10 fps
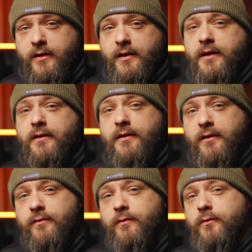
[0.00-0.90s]
connected
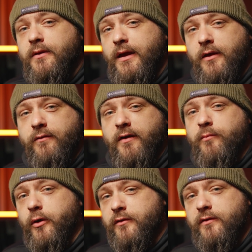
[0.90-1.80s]
into the
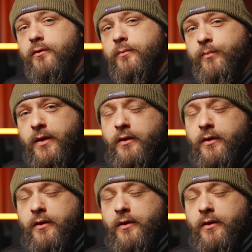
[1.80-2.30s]
S5 Mark II.